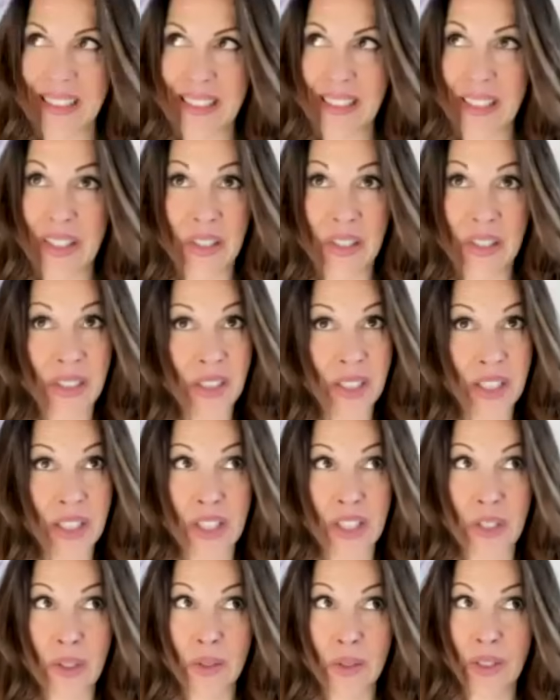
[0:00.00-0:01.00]
There is a
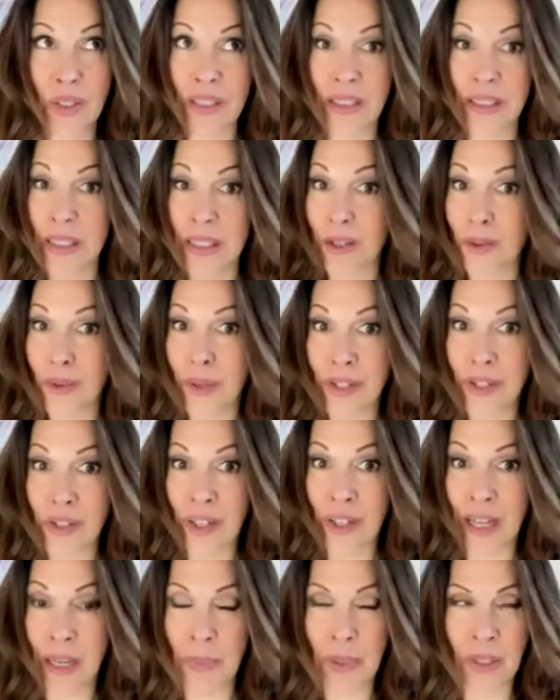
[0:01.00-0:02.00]
huge
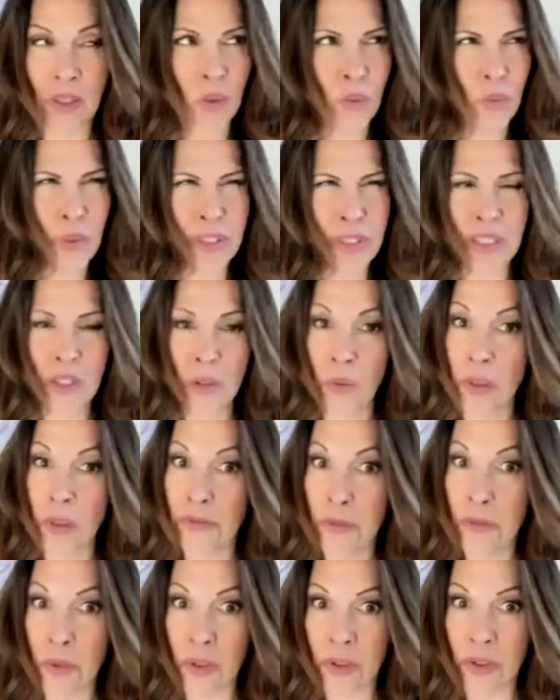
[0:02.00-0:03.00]
acceleration happening.
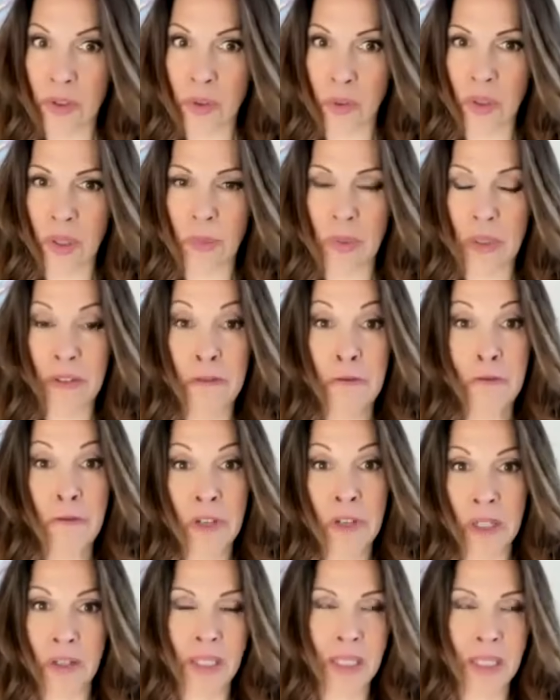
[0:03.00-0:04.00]
2024 is going to be
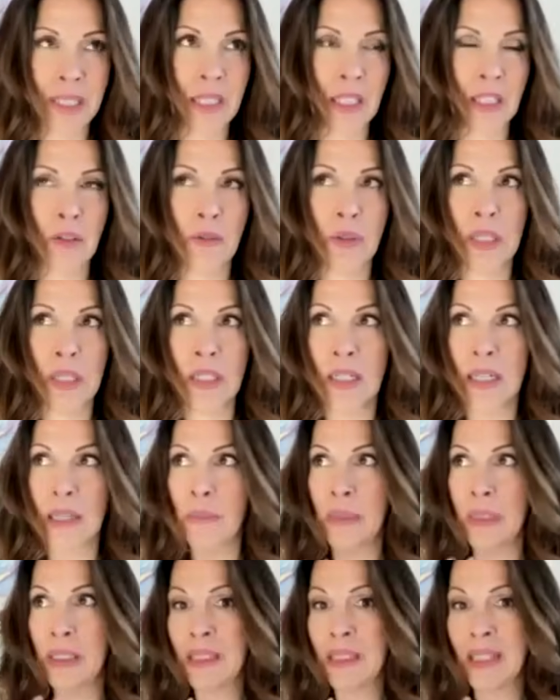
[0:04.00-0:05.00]
very accelerated. I
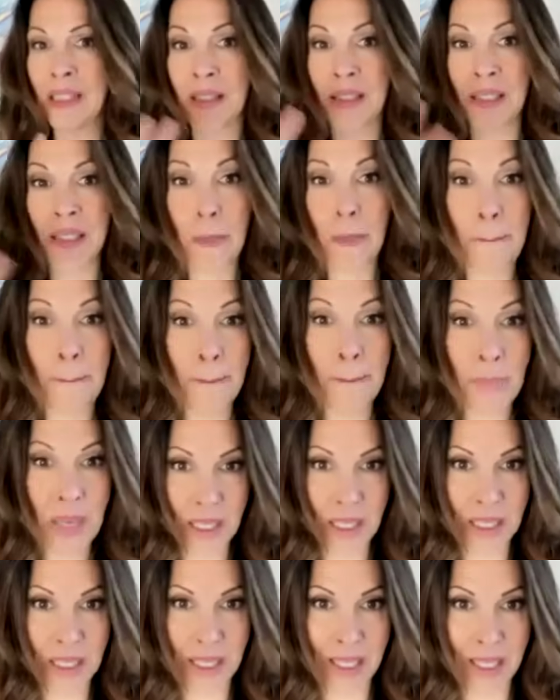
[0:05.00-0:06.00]
am seeing this
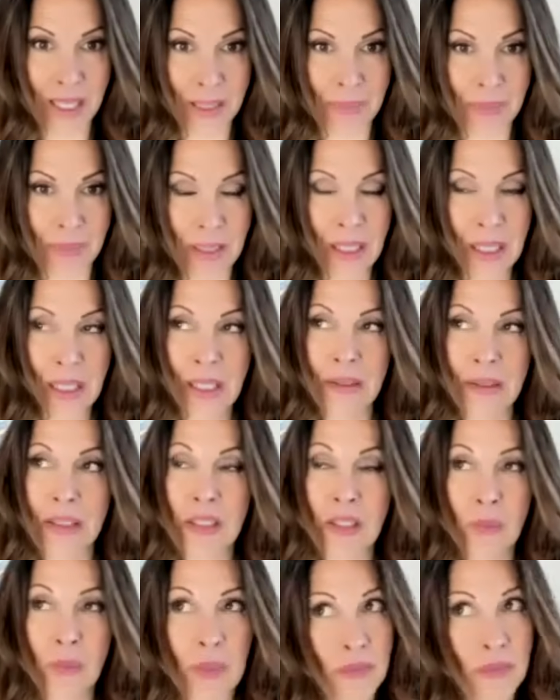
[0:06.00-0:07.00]
big time.
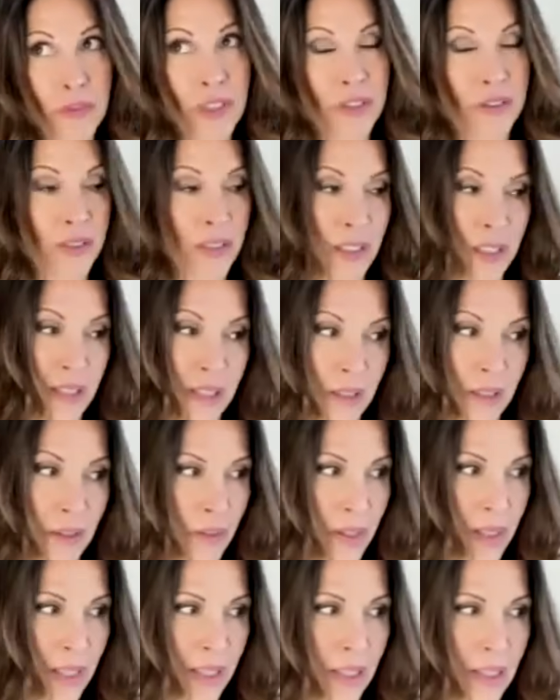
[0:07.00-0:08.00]
It's going to be very
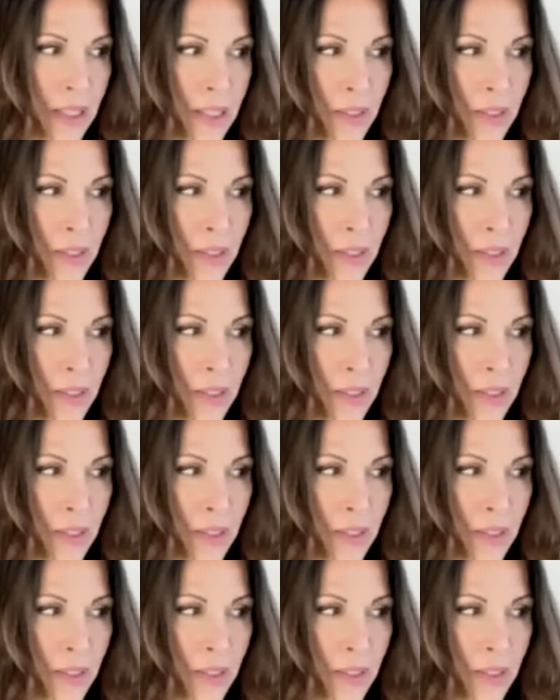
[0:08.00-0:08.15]
accelerated.